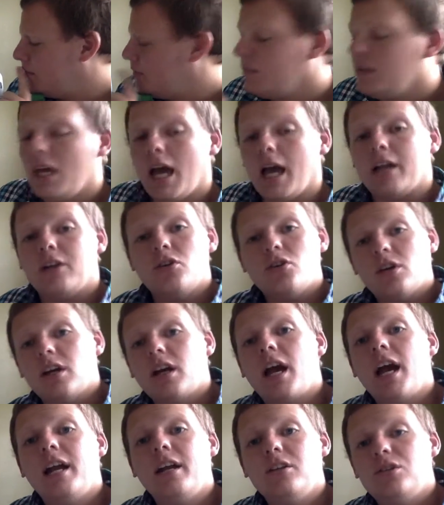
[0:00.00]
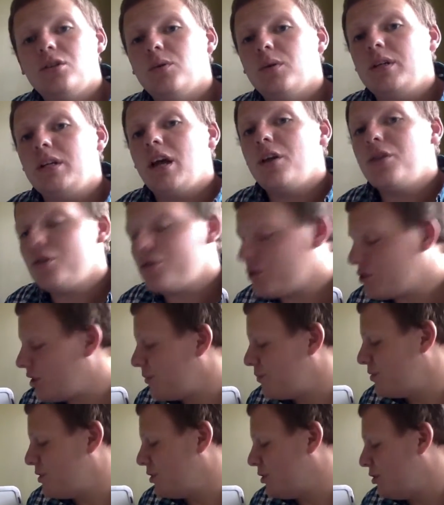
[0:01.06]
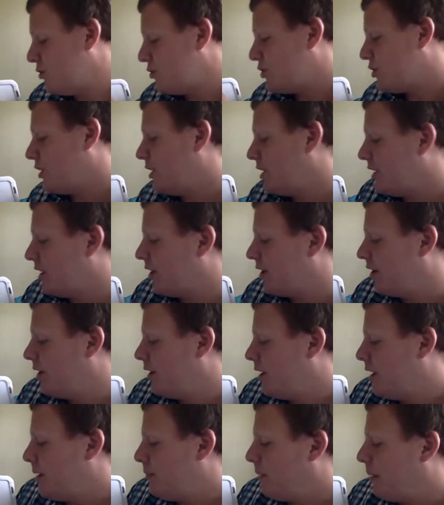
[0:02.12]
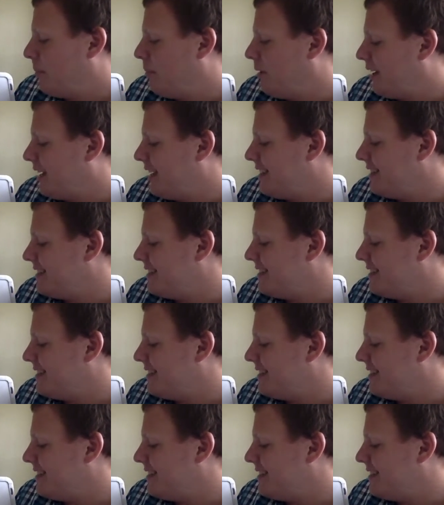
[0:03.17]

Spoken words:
Yeah, and you can kind of do another substitution in here by plugging